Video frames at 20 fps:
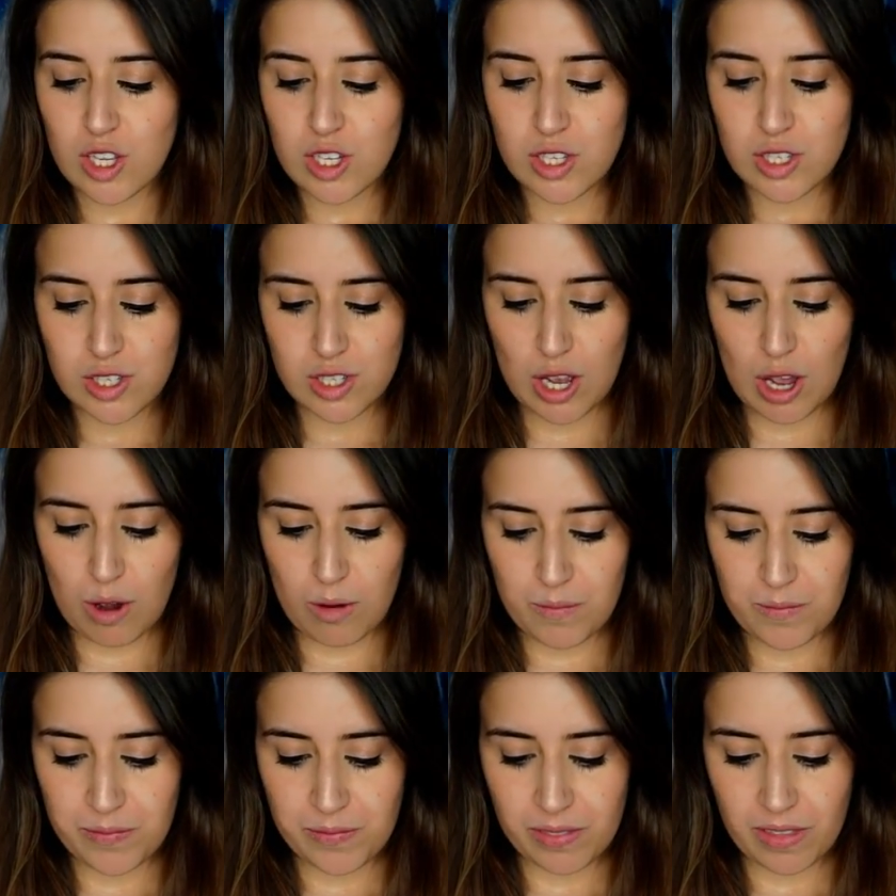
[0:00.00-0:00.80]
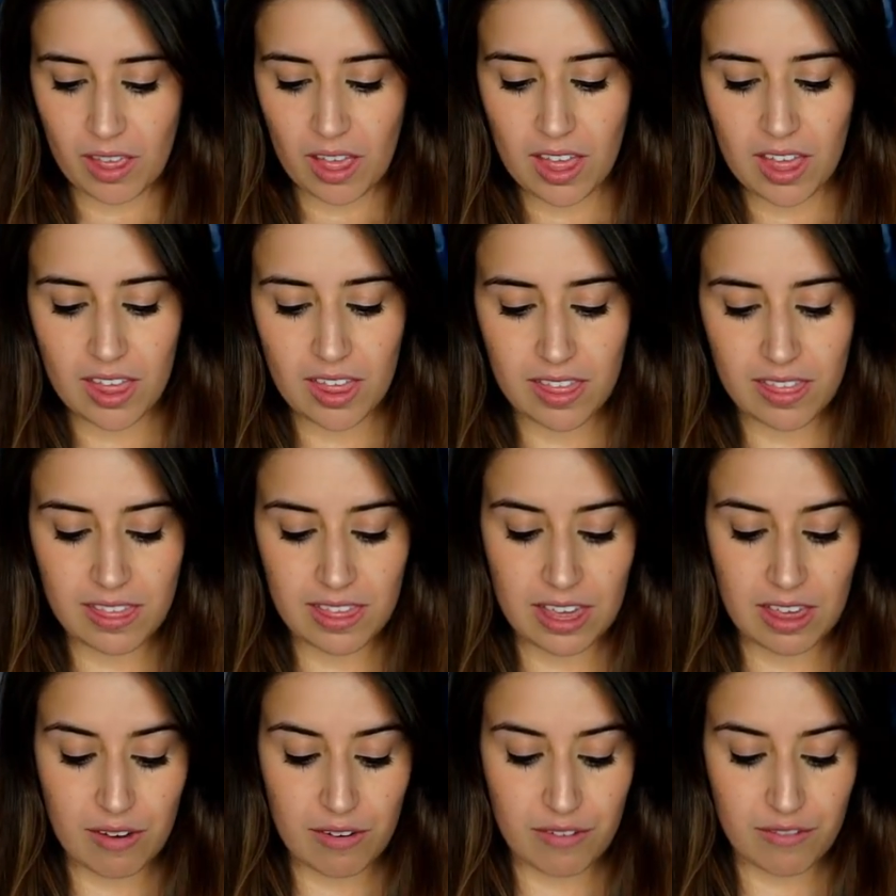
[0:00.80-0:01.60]
So
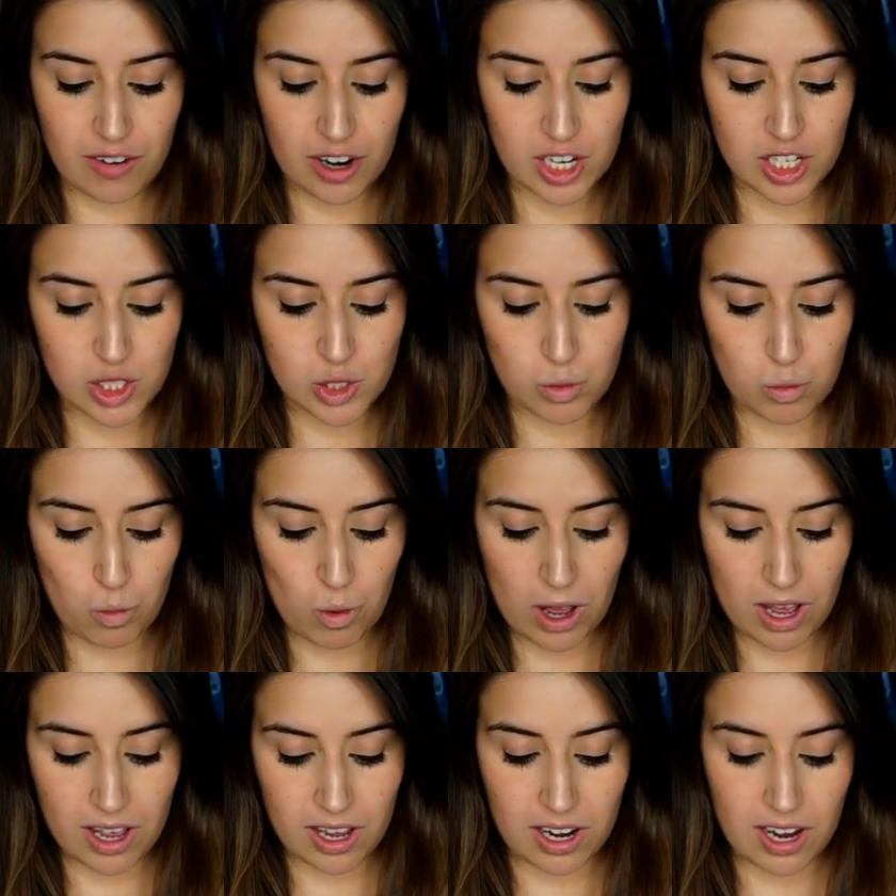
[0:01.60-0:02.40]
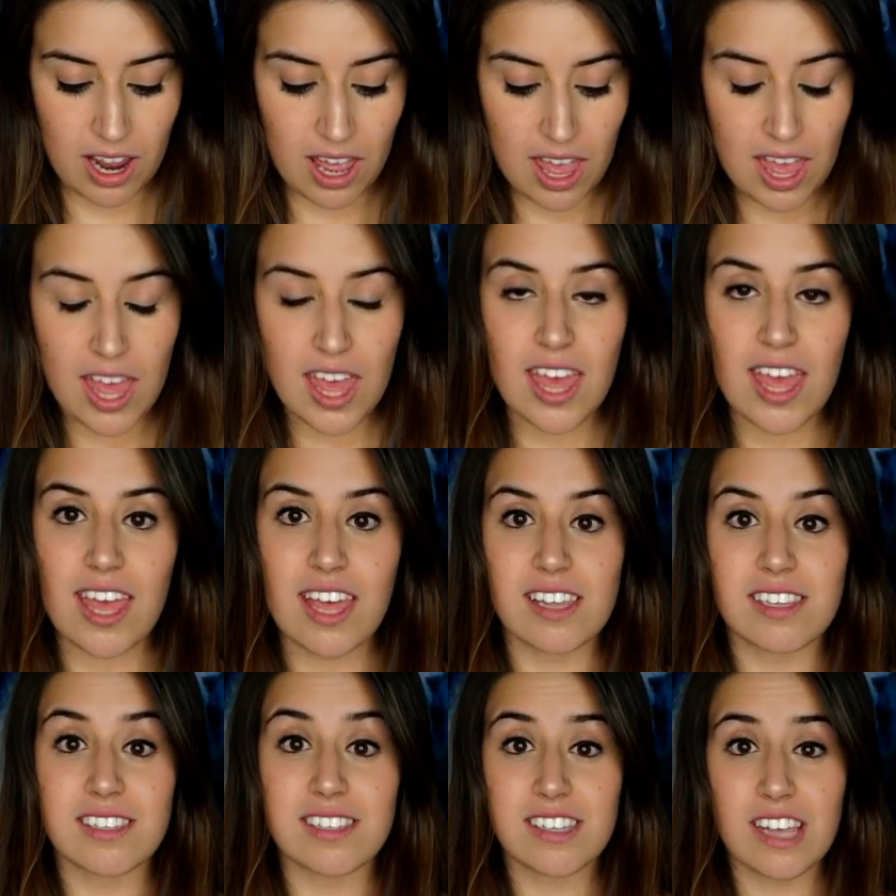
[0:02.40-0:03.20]
the first one
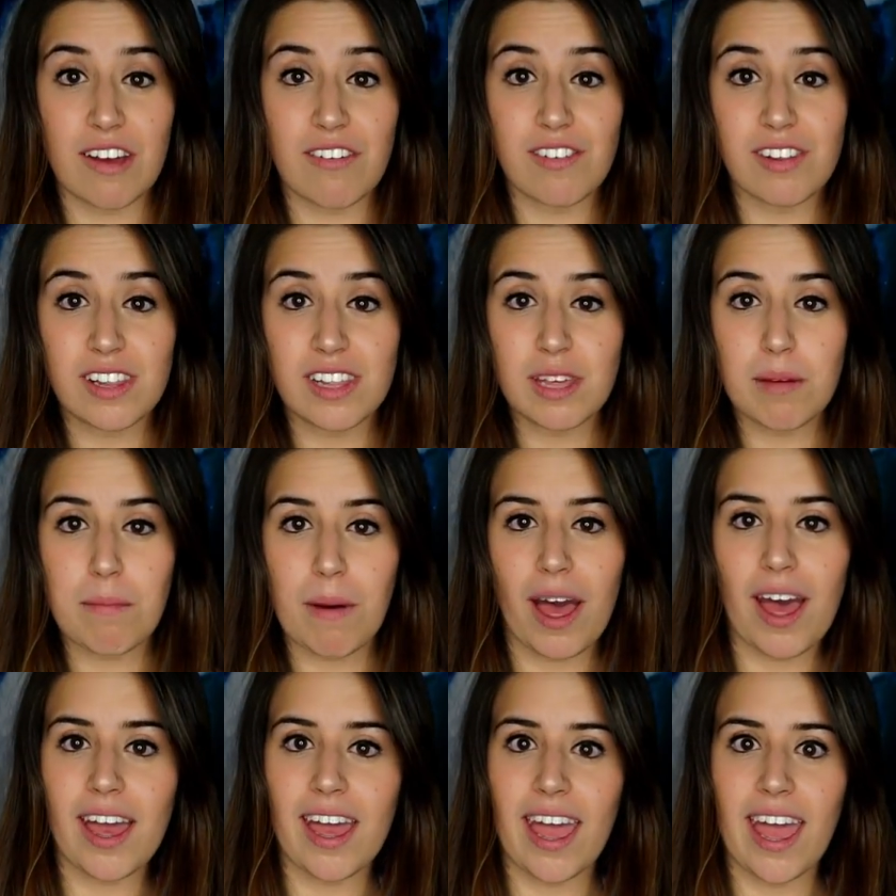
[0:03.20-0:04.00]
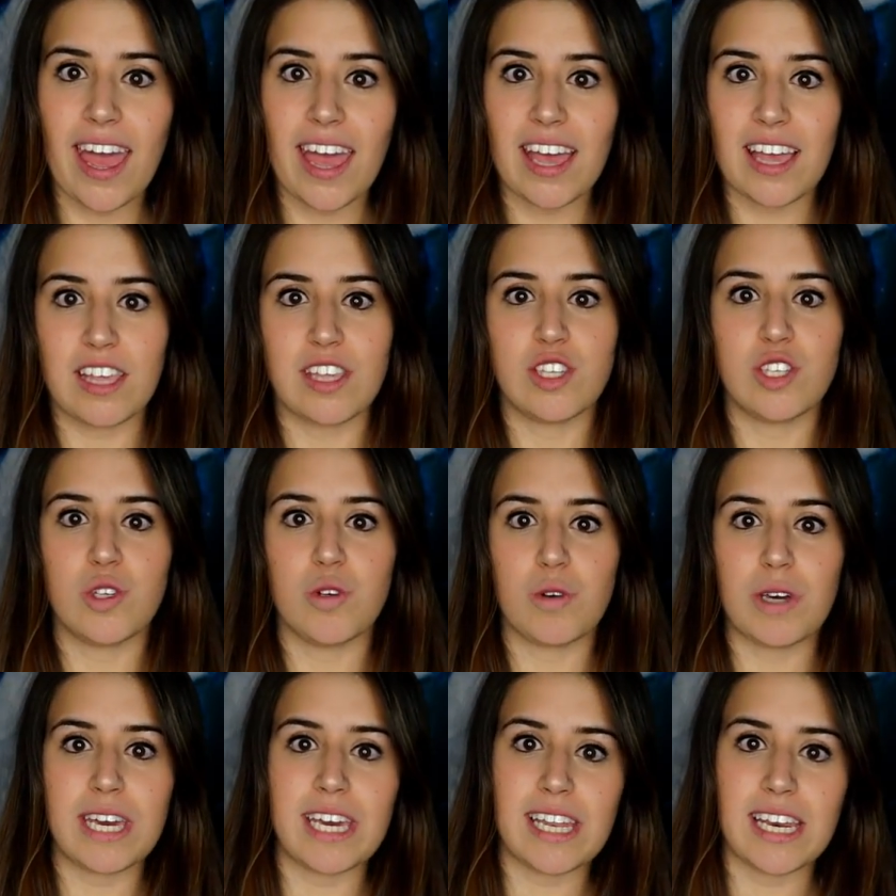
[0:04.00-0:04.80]
is definitely buy a
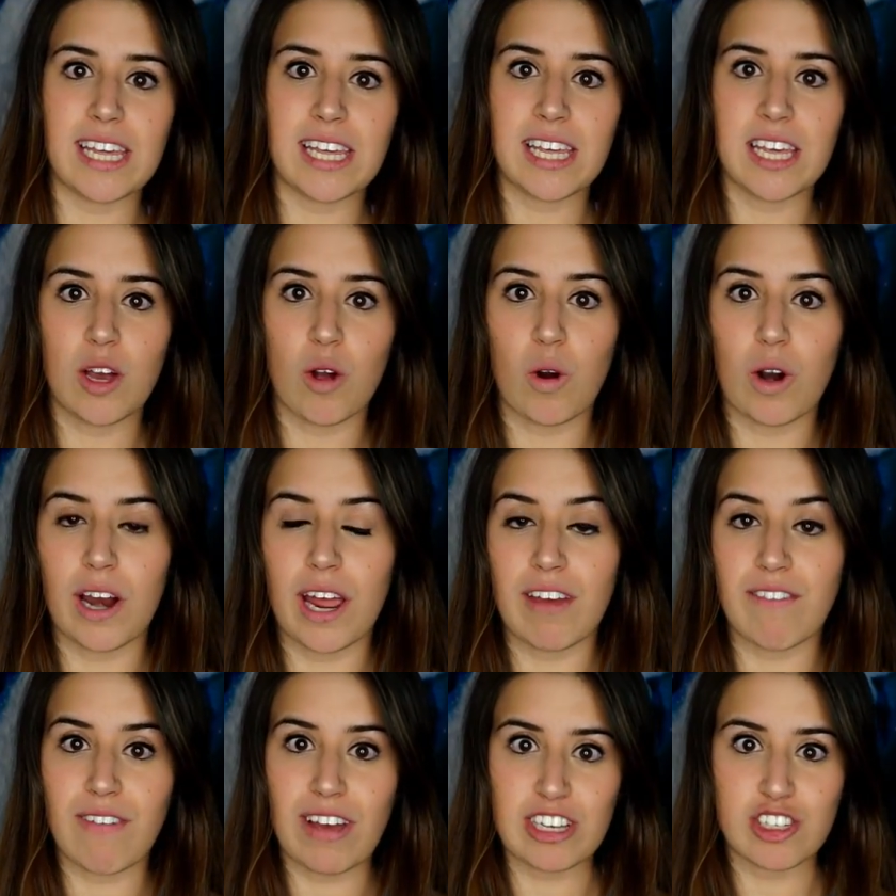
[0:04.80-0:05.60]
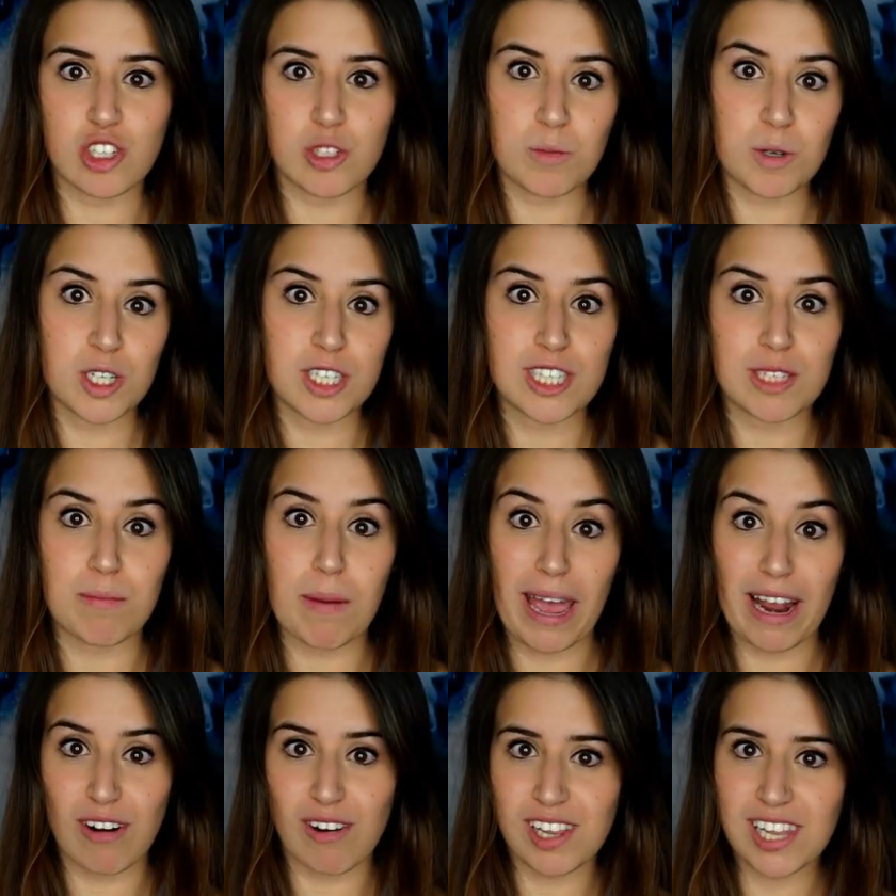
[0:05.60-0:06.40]
zucchini or a vegetable
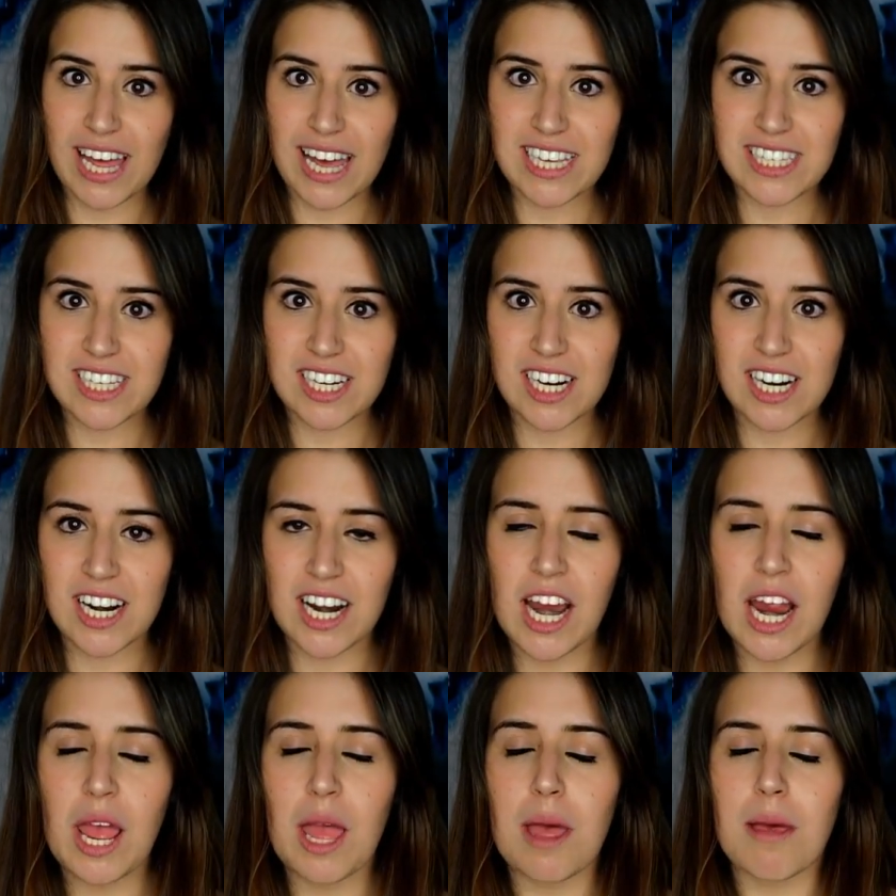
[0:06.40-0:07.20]
spiralizer